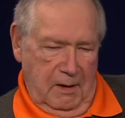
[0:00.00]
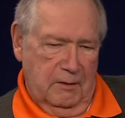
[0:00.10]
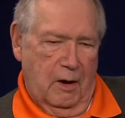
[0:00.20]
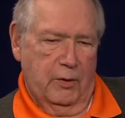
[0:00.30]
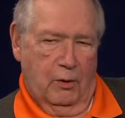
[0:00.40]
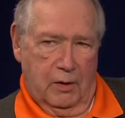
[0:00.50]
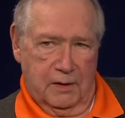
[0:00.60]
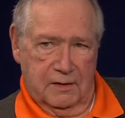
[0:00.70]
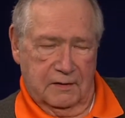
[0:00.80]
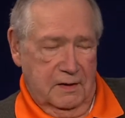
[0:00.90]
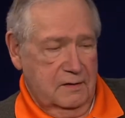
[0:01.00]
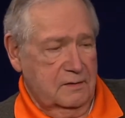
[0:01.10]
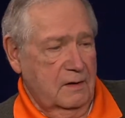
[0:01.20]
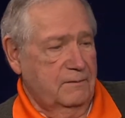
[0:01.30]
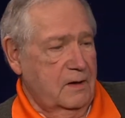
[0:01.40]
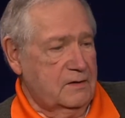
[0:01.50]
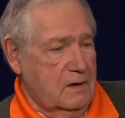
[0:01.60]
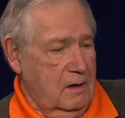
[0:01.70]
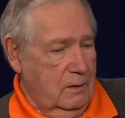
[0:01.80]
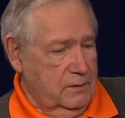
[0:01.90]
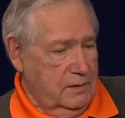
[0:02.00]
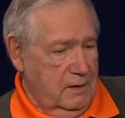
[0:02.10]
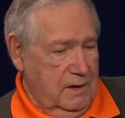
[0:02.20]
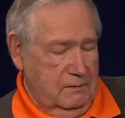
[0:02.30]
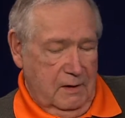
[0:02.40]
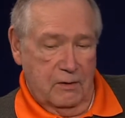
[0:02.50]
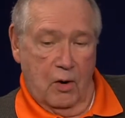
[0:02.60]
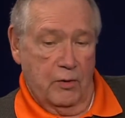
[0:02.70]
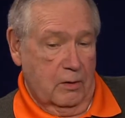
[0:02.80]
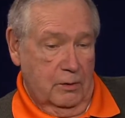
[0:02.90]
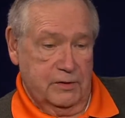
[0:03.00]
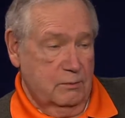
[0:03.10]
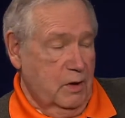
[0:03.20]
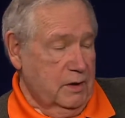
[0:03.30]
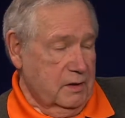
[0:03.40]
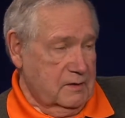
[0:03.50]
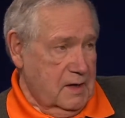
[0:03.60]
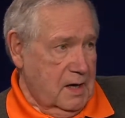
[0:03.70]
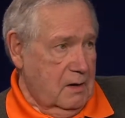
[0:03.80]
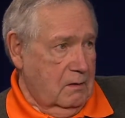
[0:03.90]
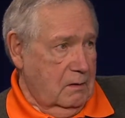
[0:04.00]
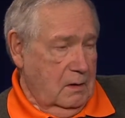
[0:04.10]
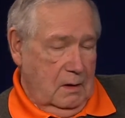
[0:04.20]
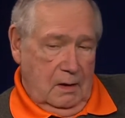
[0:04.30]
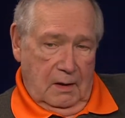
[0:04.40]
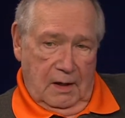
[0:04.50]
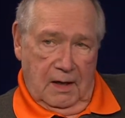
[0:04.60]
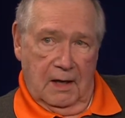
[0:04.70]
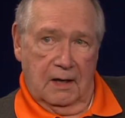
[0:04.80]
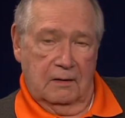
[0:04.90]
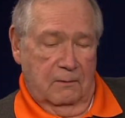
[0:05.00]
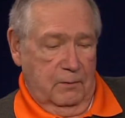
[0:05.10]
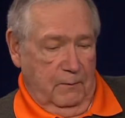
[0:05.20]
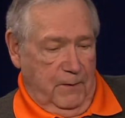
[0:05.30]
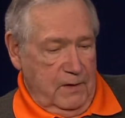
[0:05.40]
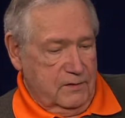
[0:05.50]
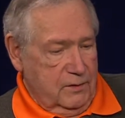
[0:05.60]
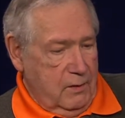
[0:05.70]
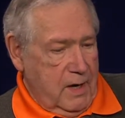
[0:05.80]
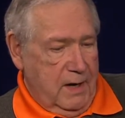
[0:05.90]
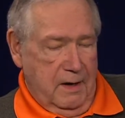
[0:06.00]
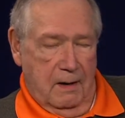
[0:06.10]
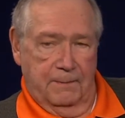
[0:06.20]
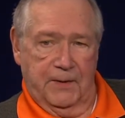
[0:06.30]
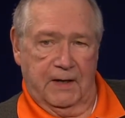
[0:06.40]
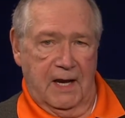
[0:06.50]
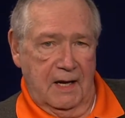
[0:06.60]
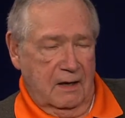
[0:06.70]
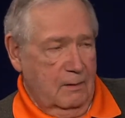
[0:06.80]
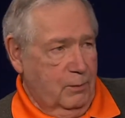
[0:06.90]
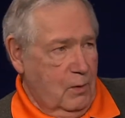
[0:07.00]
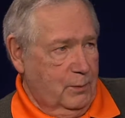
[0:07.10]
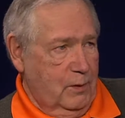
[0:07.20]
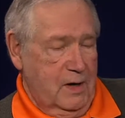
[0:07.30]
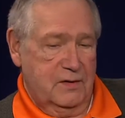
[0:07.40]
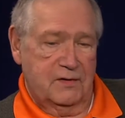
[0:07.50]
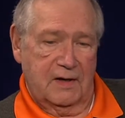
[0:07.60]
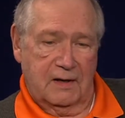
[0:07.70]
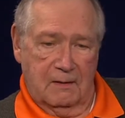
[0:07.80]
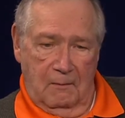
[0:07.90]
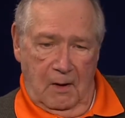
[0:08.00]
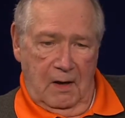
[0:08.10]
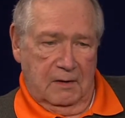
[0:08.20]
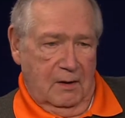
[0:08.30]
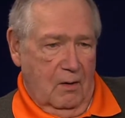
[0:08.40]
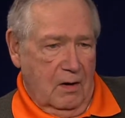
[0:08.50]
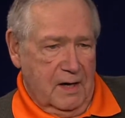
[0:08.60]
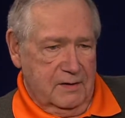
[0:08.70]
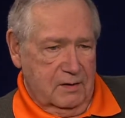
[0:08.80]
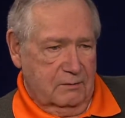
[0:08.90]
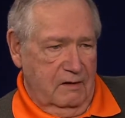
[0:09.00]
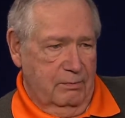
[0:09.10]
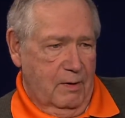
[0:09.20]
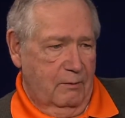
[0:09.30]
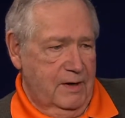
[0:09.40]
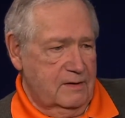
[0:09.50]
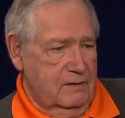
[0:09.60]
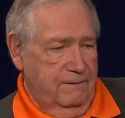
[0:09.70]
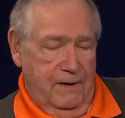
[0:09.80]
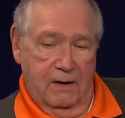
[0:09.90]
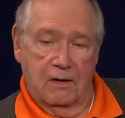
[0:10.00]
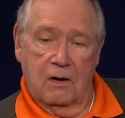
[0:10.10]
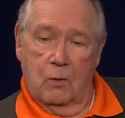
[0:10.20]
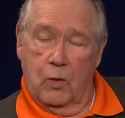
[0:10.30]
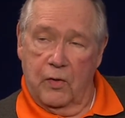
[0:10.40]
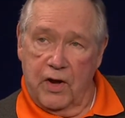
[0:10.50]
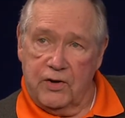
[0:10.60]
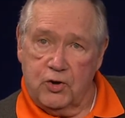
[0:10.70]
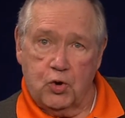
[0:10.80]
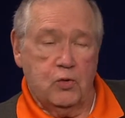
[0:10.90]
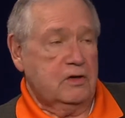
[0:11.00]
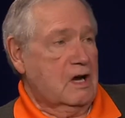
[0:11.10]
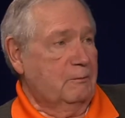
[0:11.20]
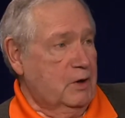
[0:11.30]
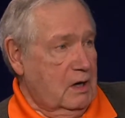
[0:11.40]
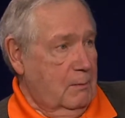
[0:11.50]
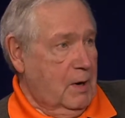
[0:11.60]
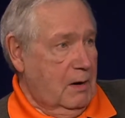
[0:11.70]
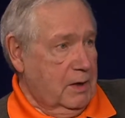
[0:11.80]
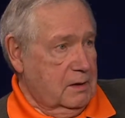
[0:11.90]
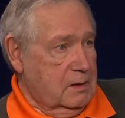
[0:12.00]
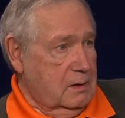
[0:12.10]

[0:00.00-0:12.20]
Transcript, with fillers: and other organizations, if they start losing, they, they know they're losing millions oh, now. Of course, yeah. And, and the, the funds are drying up. They can't get appropriations. They get all kinds of grief about raising the fear. Well, then do something about They've it.